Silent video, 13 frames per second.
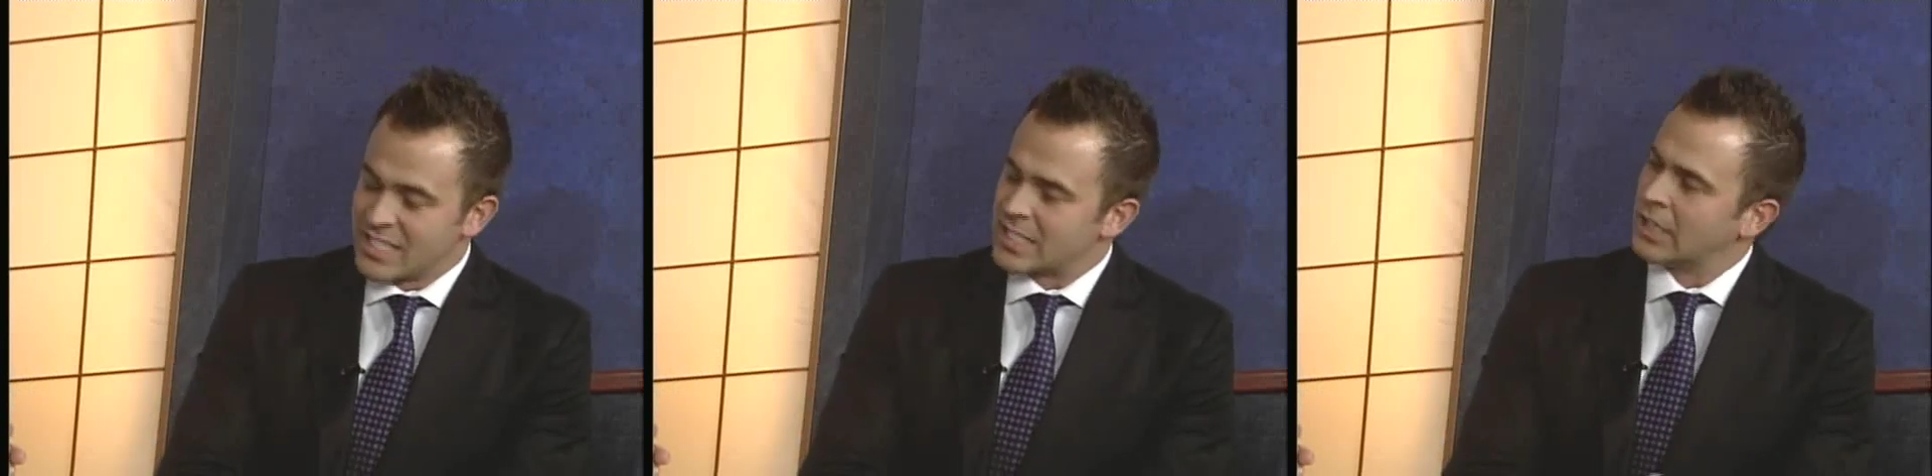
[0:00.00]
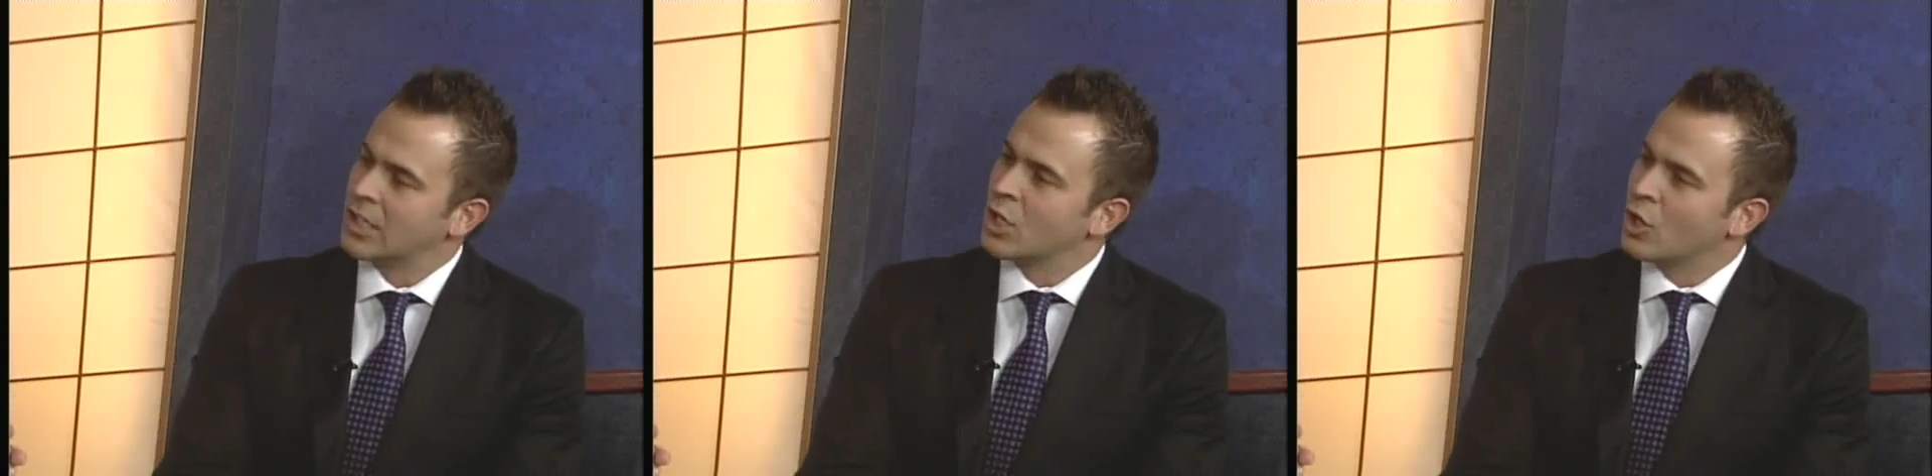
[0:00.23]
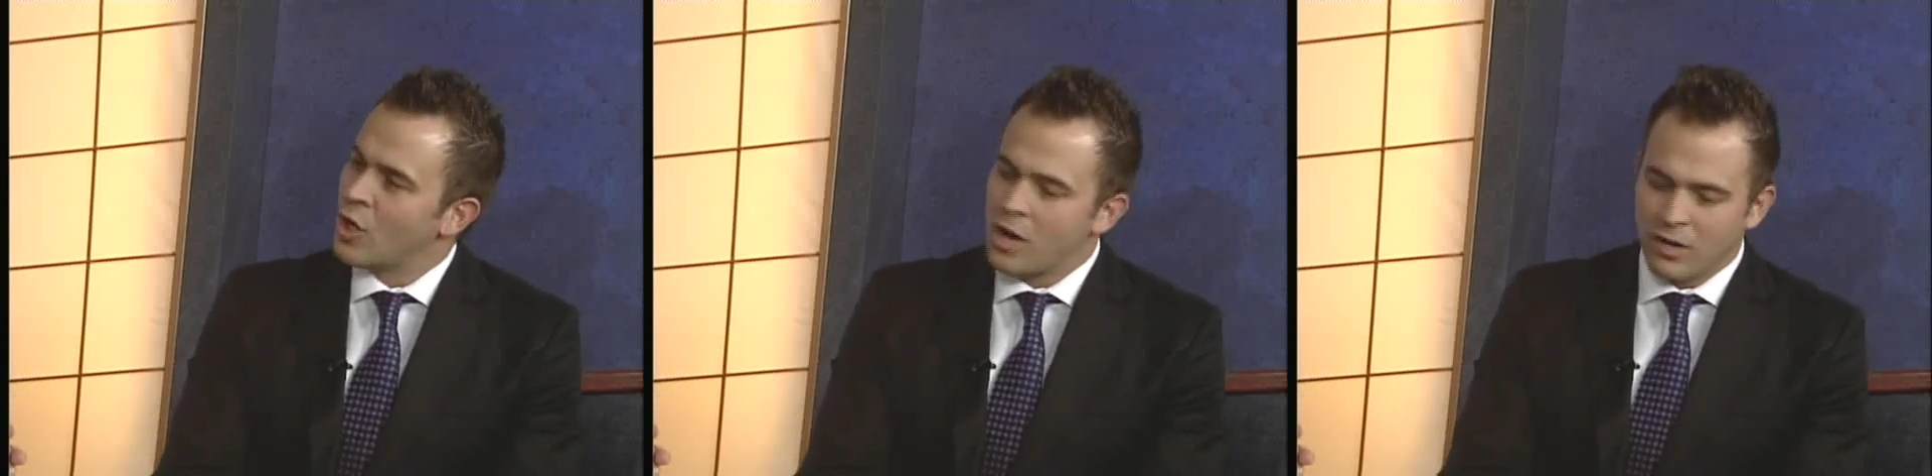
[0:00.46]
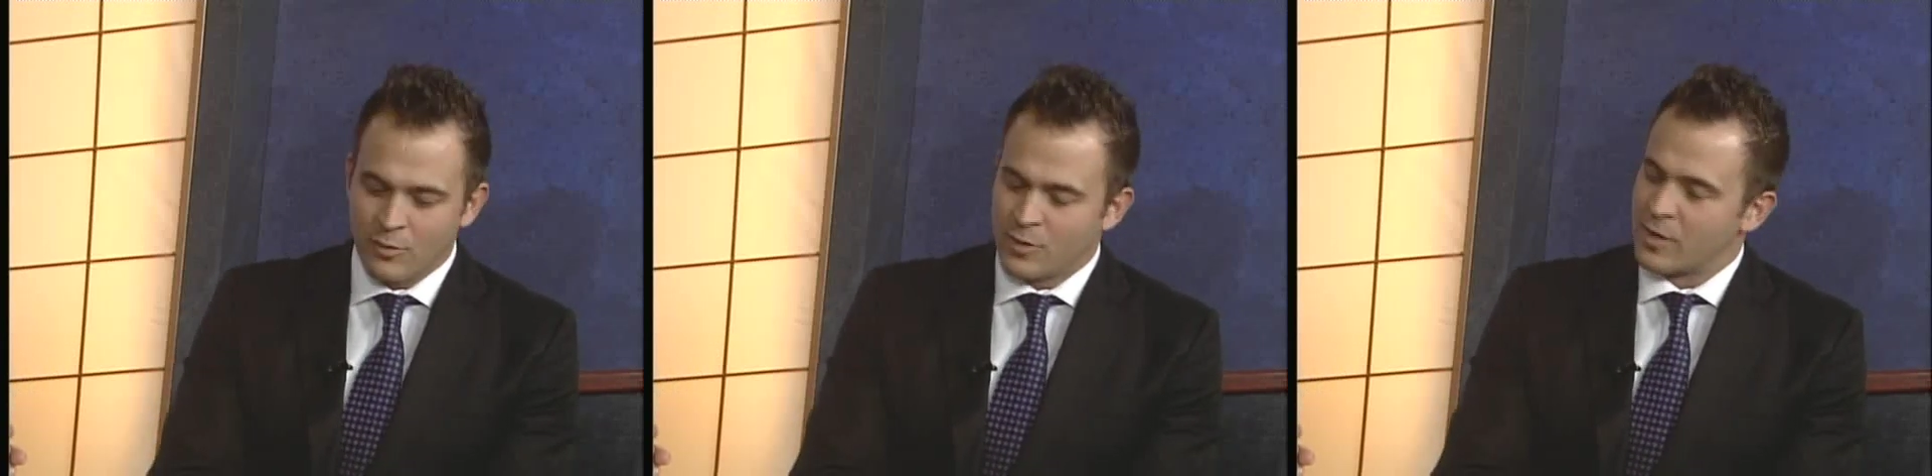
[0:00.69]
It's a little
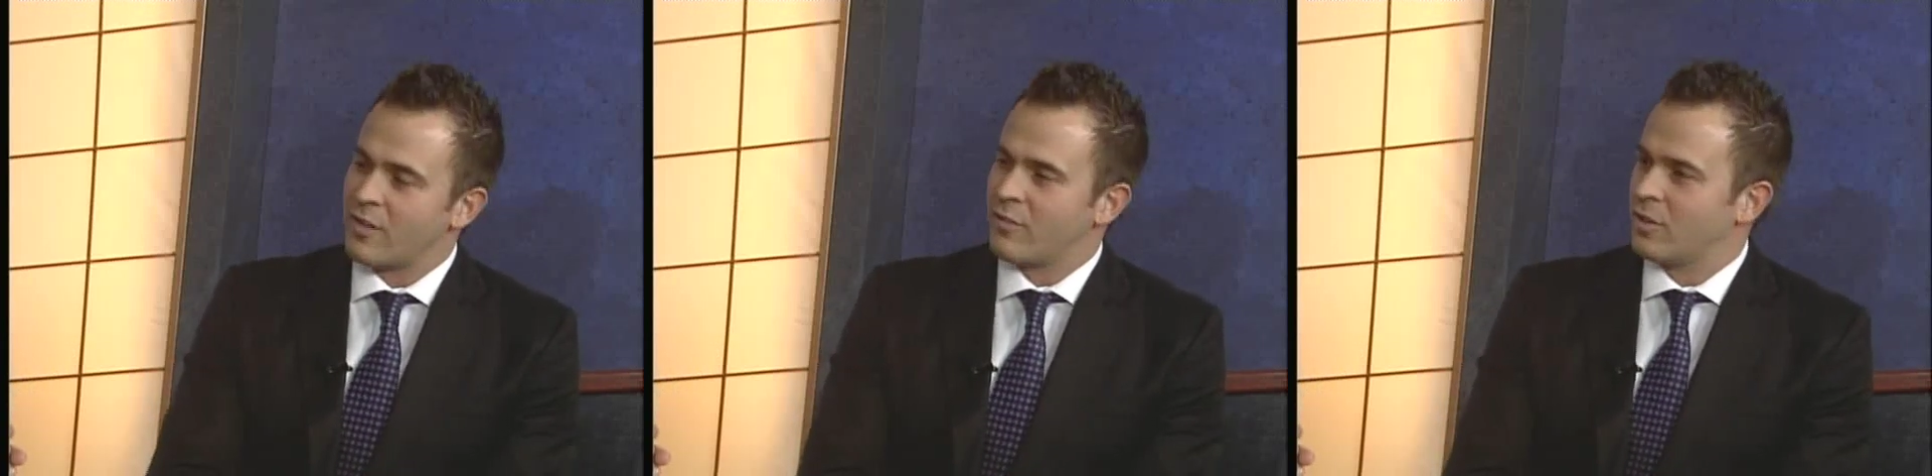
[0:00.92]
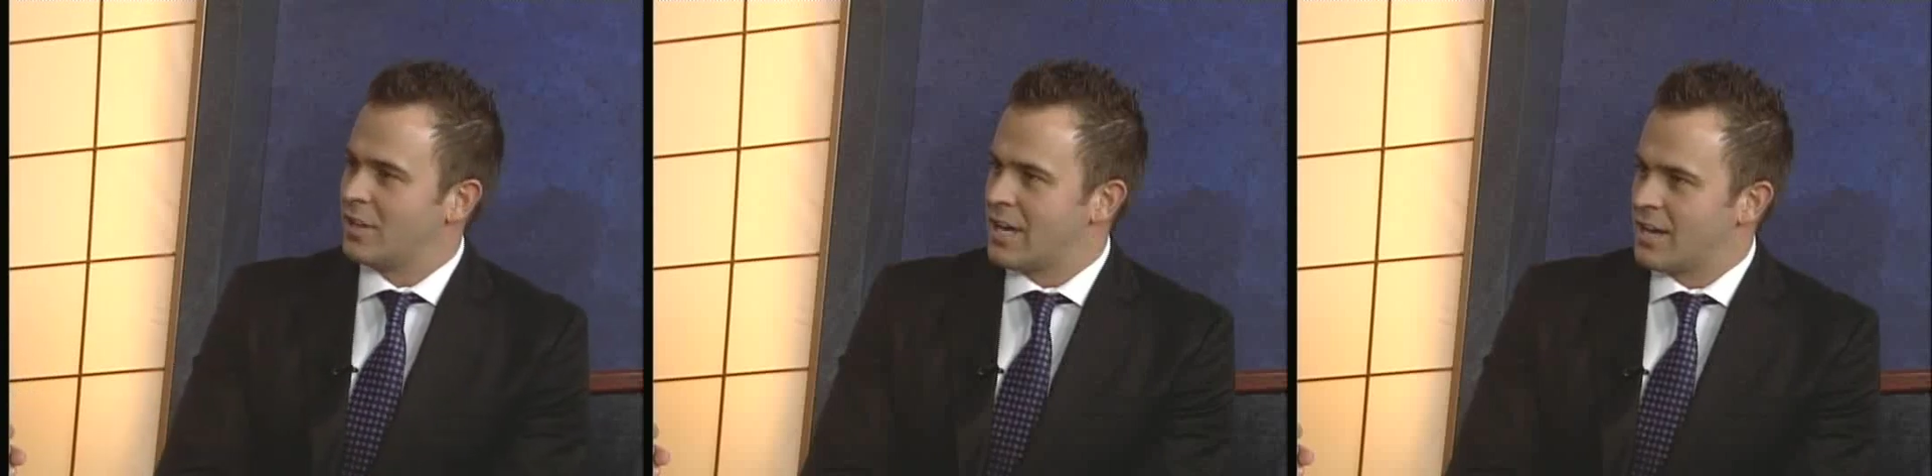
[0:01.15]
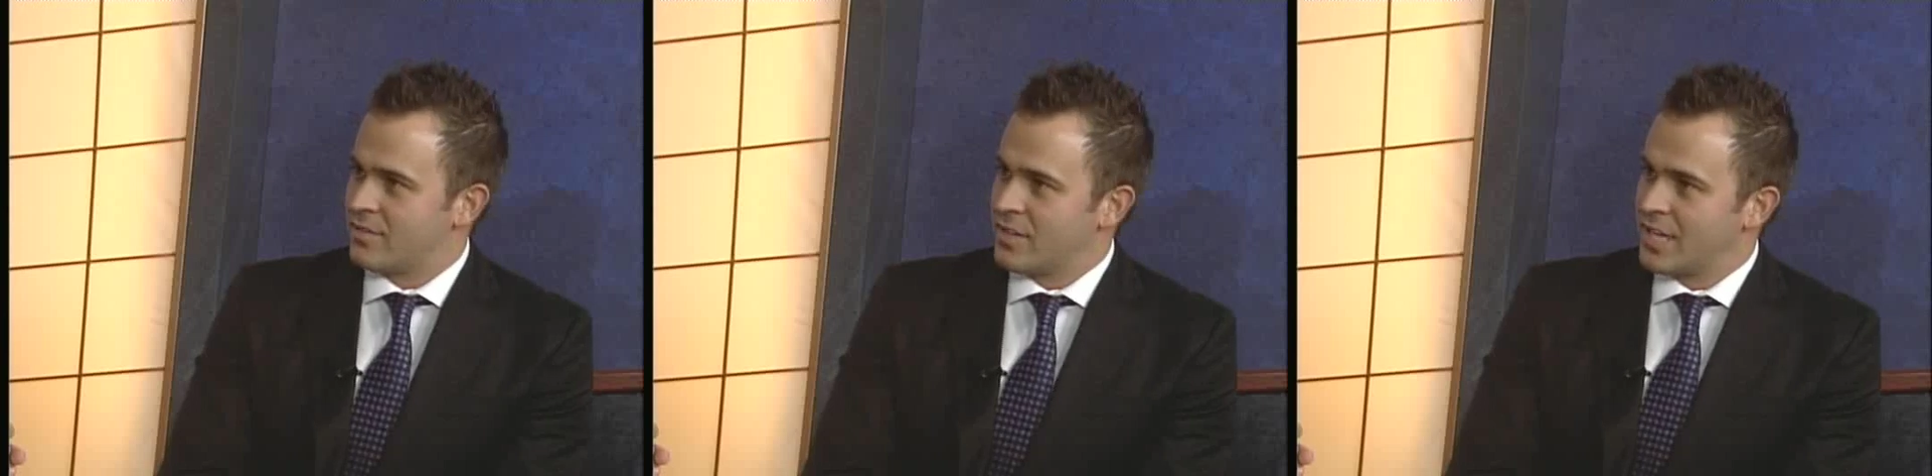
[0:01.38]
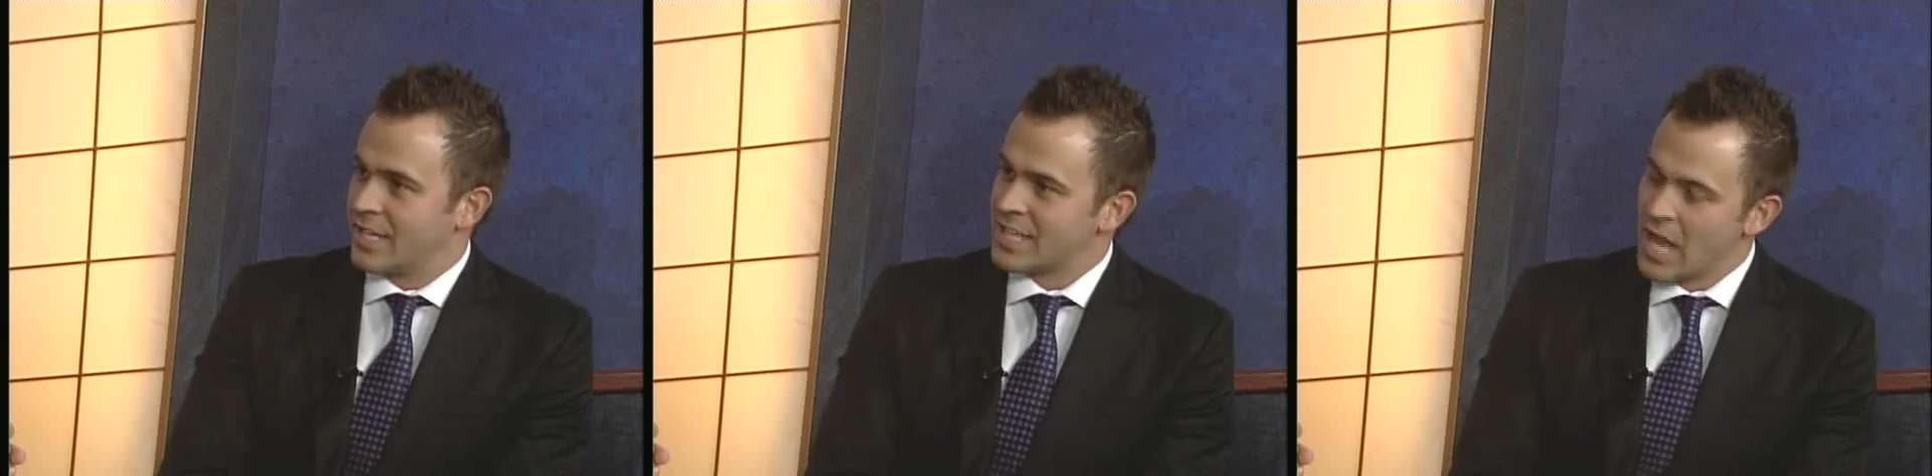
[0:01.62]
longer. We're covering a lot of
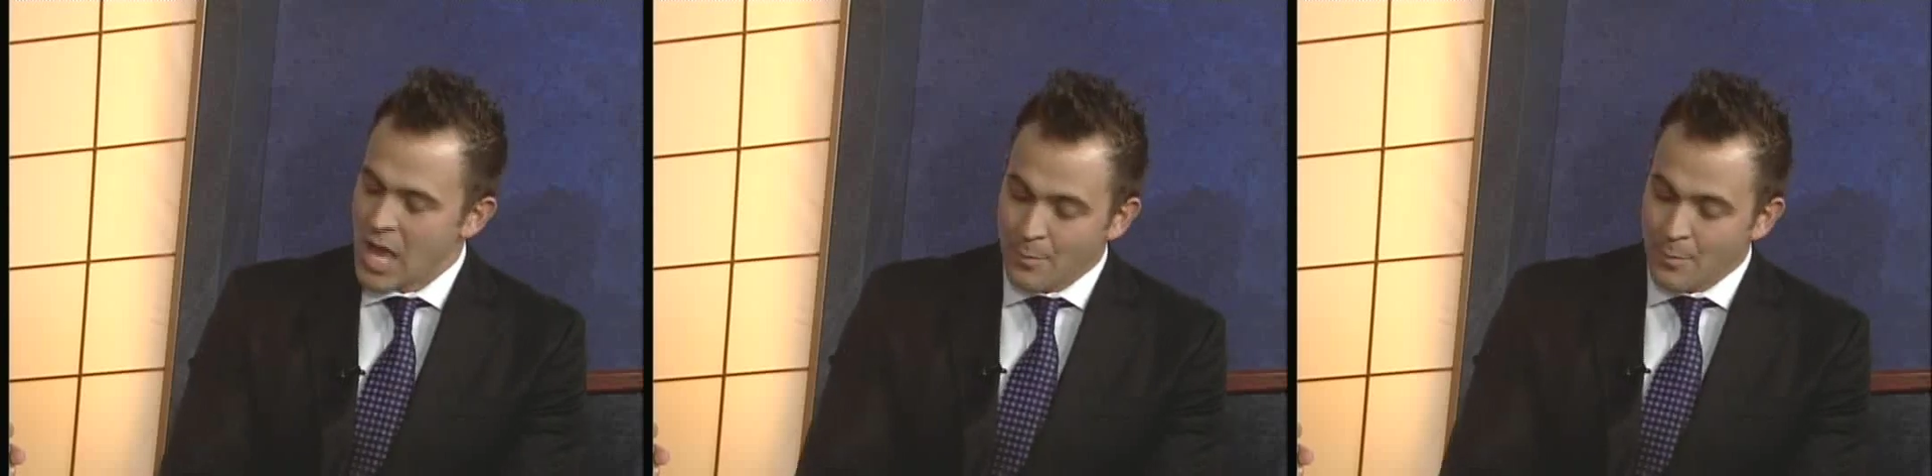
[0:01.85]
things,